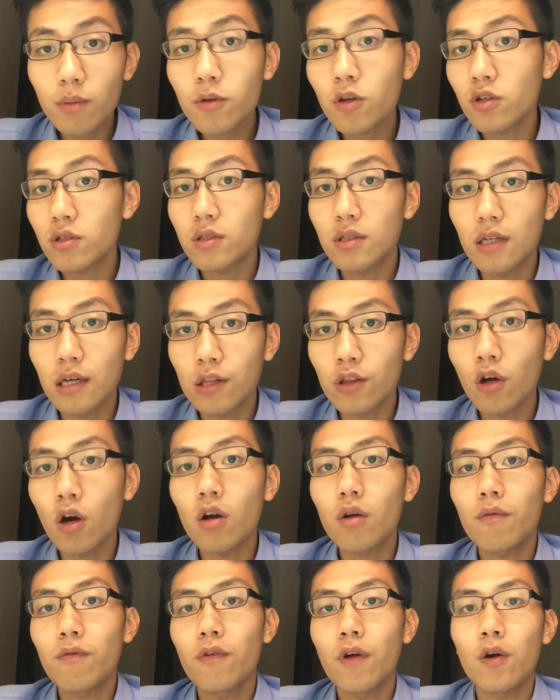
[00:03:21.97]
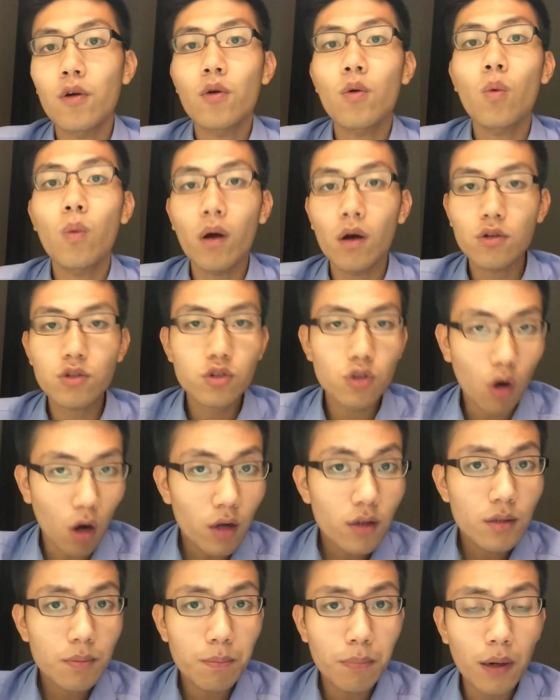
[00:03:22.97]
because they are not very well
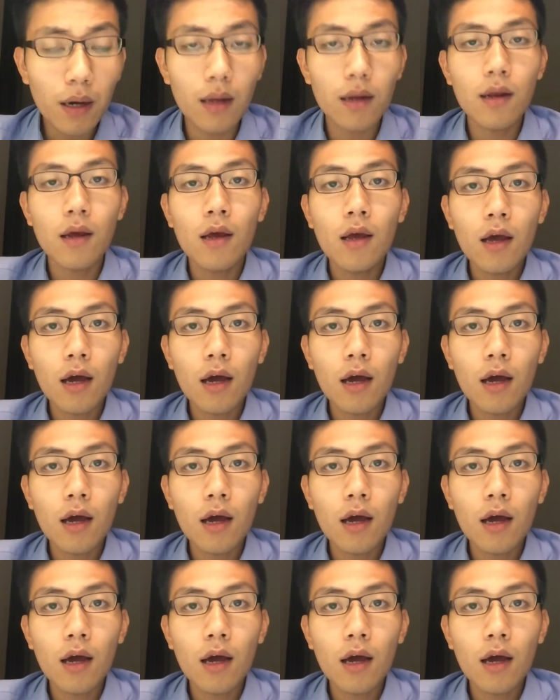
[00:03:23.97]
taught, but